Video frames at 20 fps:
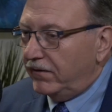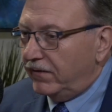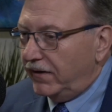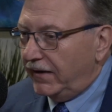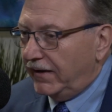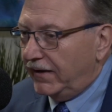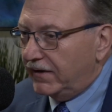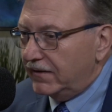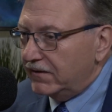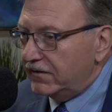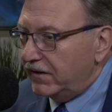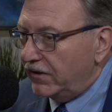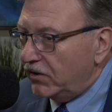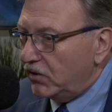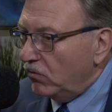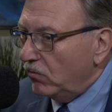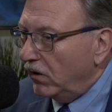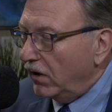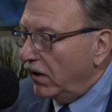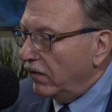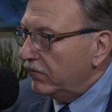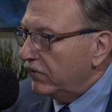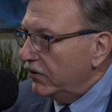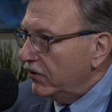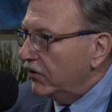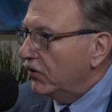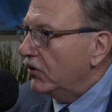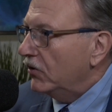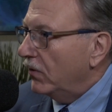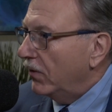things that you love to
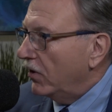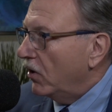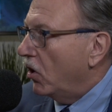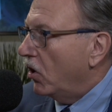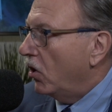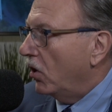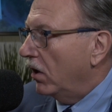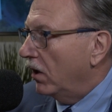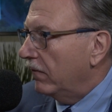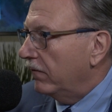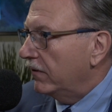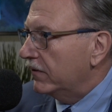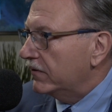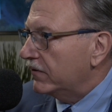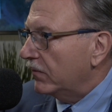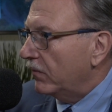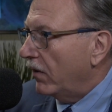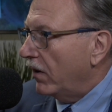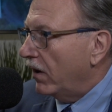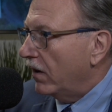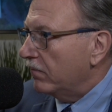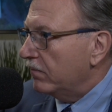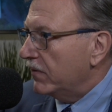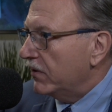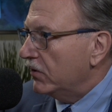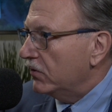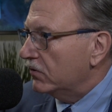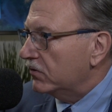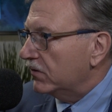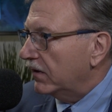do, and all of it's around
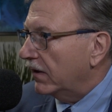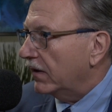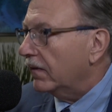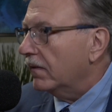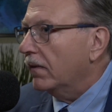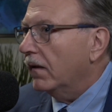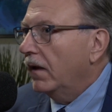music.